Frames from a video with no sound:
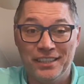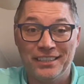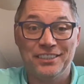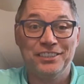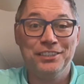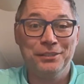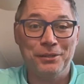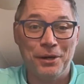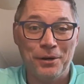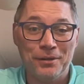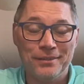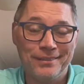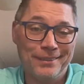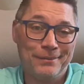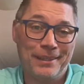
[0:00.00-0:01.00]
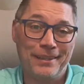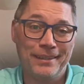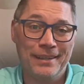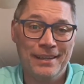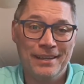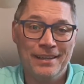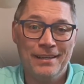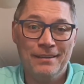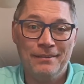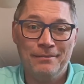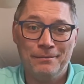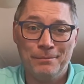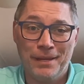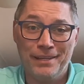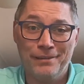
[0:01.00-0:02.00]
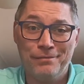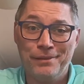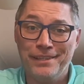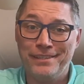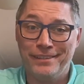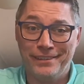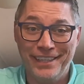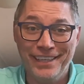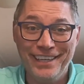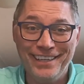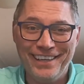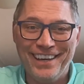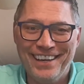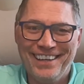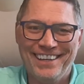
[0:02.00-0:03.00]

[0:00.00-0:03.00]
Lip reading: 0. And I'm like, mind if we delete it?